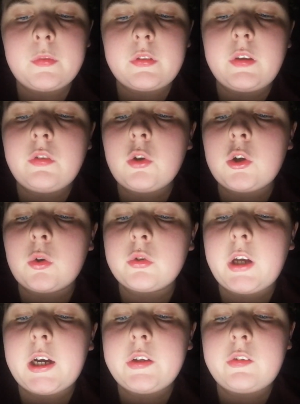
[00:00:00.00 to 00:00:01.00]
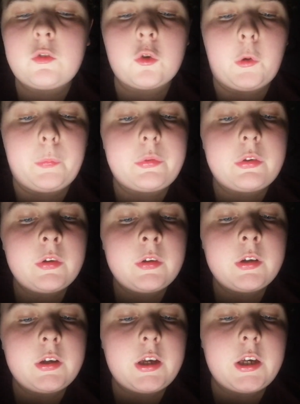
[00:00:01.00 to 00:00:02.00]
These are called ice storms,
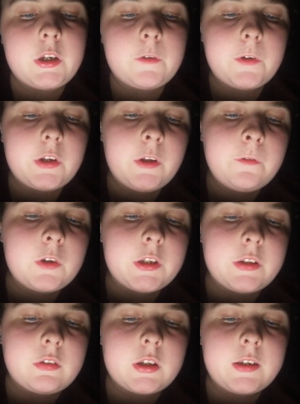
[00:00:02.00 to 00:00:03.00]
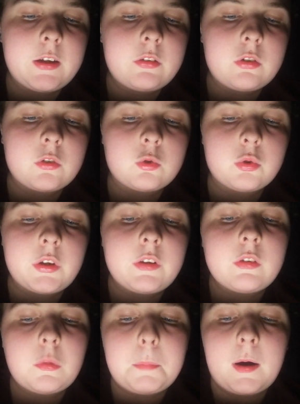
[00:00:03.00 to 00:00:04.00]
and if enough glaze collects on trees
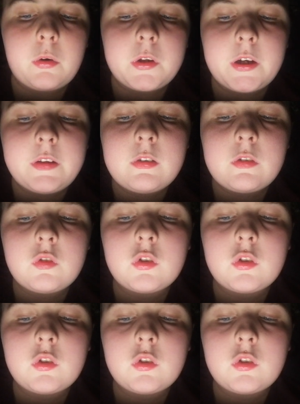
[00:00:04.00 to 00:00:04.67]
or power lines,